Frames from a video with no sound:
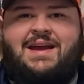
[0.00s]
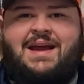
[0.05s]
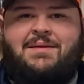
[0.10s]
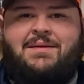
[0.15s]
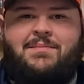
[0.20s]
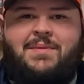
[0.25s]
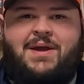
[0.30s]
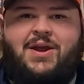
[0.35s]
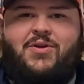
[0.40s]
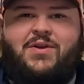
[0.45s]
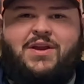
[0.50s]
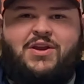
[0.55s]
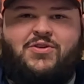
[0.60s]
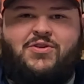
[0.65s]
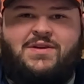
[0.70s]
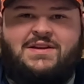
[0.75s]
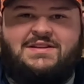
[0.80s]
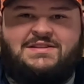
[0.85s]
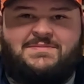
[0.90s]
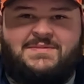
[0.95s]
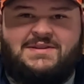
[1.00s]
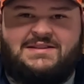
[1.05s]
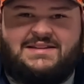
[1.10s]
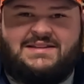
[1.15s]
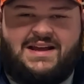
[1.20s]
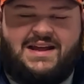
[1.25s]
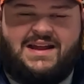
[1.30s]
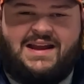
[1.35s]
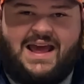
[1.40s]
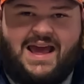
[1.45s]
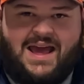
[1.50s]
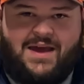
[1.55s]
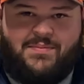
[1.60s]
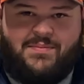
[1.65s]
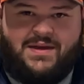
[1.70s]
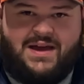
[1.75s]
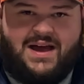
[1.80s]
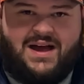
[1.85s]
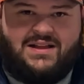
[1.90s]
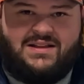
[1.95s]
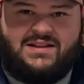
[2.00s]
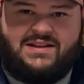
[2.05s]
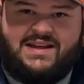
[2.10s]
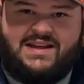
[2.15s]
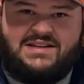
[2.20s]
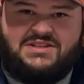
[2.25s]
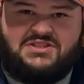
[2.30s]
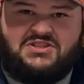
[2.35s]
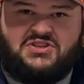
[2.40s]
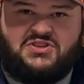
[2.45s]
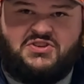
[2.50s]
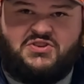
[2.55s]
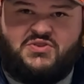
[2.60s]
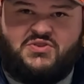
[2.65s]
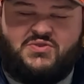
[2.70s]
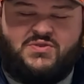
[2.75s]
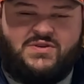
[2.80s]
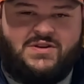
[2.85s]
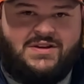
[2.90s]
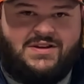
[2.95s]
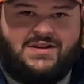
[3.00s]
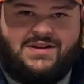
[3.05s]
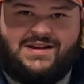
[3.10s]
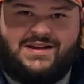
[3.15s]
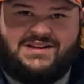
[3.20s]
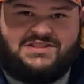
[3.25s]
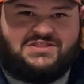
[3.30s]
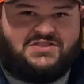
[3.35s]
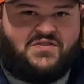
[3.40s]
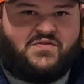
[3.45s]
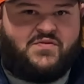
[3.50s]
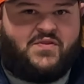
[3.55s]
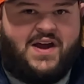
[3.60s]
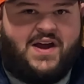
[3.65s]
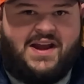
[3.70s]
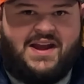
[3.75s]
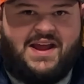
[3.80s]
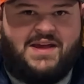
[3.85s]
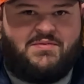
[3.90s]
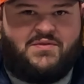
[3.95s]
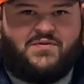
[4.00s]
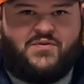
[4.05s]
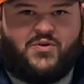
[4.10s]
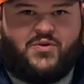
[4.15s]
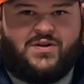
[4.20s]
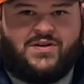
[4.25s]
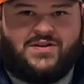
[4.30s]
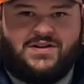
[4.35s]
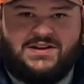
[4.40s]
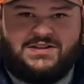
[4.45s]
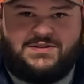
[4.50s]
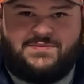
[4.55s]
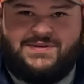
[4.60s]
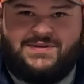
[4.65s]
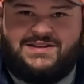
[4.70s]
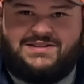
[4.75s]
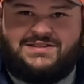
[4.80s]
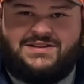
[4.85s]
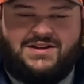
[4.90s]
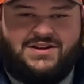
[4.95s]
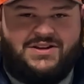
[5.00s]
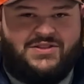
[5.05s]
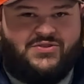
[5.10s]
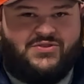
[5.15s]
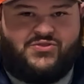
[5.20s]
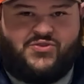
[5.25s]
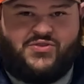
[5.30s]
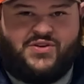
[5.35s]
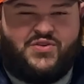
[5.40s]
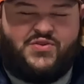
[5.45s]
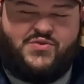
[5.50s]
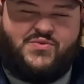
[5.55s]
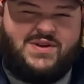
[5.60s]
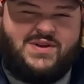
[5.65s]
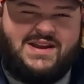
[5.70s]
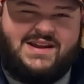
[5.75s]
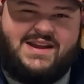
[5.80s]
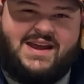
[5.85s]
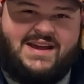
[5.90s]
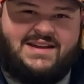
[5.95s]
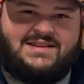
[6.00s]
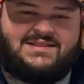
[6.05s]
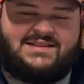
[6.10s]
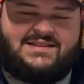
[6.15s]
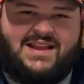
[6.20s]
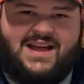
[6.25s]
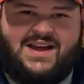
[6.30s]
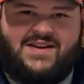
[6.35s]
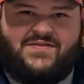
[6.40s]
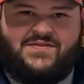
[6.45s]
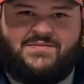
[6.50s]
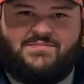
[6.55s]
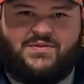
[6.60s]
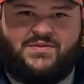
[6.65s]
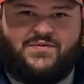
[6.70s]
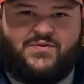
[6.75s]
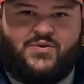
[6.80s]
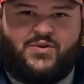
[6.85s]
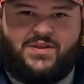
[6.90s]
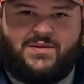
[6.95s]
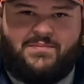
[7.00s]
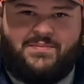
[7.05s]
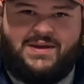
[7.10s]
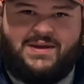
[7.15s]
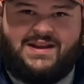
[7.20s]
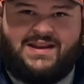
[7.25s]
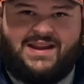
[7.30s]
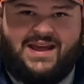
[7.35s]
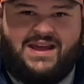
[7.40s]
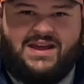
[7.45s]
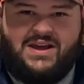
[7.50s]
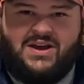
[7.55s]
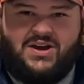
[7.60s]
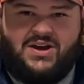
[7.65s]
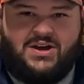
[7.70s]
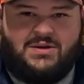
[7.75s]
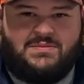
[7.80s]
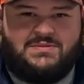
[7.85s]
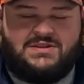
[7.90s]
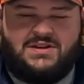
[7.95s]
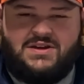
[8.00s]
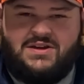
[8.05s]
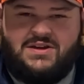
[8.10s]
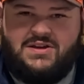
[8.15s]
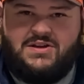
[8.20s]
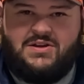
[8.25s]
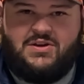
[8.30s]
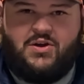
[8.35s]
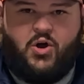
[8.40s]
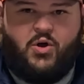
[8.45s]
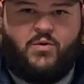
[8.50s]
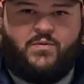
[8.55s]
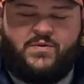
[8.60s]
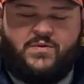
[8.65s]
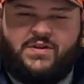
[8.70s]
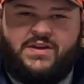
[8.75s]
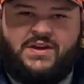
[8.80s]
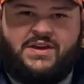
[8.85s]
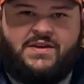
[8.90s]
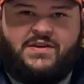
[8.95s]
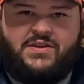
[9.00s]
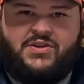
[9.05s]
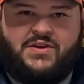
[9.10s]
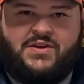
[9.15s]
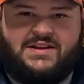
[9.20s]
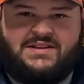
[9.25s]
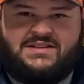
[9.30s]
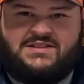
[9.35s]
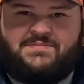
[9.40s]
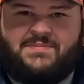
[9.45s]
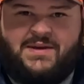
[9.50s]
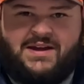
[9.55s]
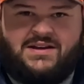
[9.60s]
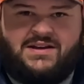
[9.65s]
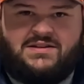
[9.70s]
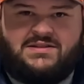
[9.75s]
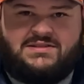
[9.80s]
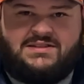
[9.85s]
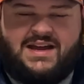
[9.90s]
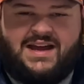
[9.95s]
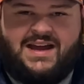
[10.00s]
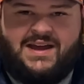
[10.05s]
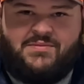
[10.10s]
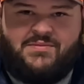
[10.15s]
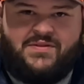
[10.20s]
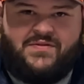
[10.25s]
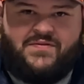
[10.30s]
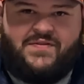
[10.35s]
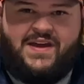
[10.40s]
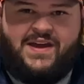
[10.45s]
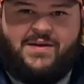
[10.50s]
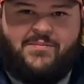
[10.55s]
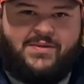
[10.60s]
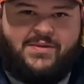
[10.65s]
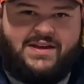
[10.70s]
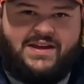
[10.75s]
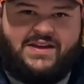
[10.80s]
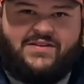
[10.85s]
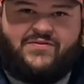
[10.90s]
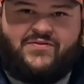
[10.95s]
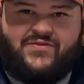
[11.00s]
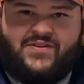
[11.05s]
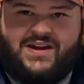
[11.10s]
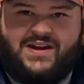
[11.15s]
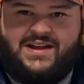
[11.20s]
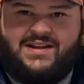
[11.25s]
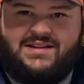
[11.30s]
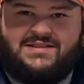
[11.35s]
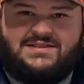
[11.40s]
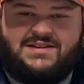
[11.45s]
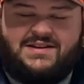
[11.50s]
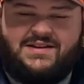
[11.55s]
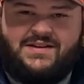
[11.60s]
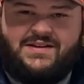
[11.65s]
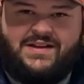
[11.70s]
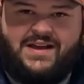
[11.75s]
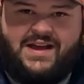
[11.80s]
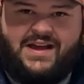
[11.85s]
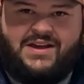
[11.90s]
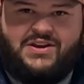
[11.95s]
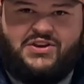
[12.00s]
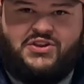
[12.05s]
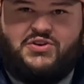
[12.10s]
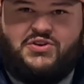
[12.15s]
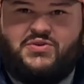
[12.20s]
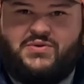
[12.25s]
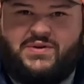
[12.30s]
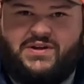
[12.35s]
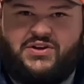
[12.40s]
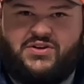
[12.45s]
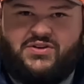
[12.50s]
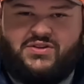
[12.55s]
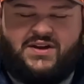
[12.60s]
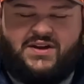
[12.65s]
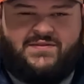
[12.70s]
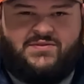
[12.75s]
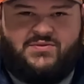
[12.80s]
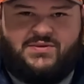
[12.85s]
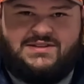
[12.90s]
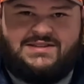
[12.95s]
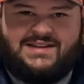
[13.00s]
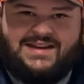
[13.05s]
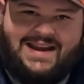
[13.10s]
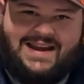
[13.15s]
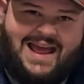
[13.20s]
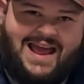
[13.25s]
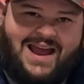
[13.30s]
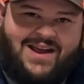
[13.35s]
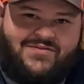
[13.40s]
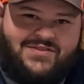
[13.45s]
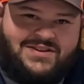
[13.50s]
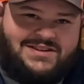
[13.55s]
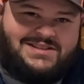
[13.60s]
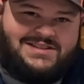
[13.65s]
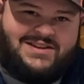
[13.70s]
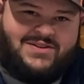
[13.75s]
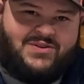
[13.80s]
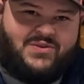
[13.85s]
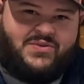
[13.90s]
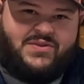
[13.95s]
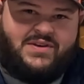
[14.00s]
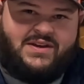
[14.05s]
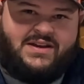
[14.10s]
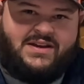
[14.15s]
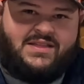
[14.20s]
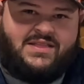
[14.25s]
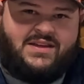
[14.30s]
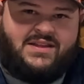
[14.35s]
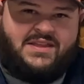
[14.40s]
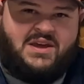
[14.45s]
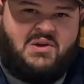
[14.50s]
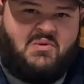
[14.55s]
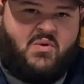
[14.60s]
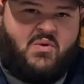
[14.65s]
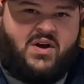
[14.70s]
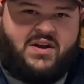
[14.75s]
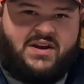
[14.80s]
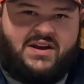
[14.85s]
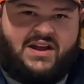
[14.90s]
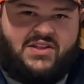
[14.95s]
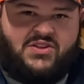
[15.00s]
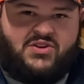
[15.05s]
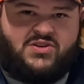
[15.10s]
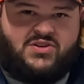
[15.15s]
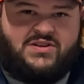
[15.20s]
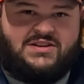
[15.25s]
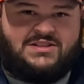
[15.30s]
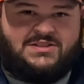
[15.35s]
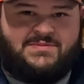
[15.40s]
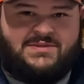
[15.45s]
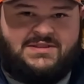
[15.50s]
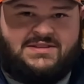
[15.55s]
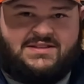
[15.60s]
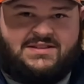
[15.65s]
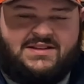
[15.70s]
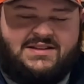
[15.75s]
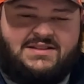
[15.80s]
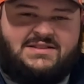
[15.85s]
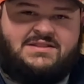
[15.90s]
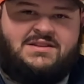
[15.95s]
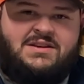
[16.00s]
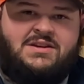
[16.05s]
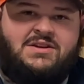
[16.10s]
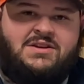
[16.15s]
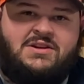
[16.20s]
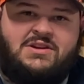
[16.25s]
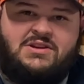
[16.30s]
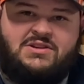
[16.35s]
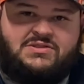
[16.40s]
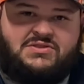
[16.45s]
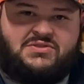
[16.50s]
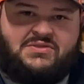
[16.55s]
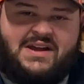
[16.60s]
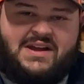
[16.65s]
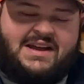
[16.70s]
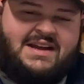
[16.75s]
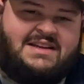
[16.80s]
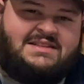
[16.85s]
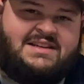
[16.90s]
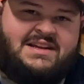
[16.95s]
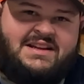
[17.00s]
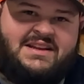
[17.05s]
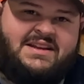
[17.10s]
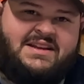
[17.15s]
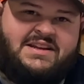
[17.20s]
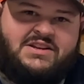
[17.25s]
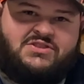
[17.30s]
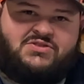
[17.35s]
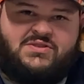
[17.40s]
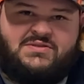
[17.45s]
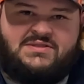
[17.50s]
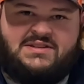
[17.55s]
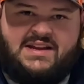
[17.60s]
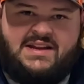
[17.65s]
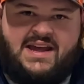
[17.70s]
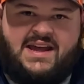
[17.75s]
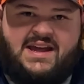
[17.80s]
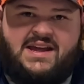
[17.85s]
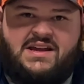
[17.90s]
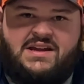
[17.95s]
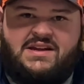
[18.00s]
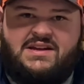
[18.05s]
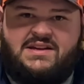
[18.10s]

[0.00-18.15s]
and Merry Christmas and Happy Holidays to you. It's the Friday before Christmas. There's only 3 days left before the big day comes. Hopefully you get to spend time with family and friends, and you and your loved ones get every single thing that they wanted on their Christmas list. So like I said in the intro today